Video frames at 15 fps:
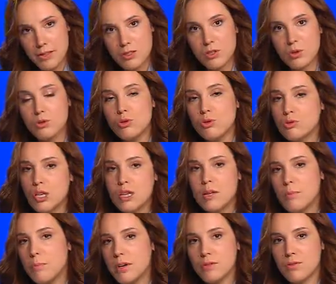So social
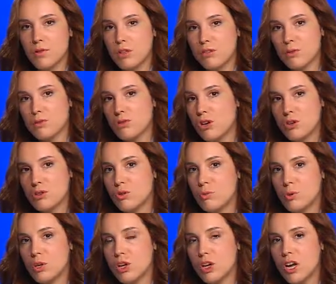impact for a social
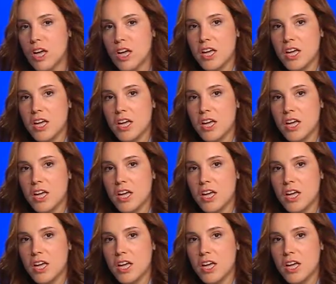entrepreneur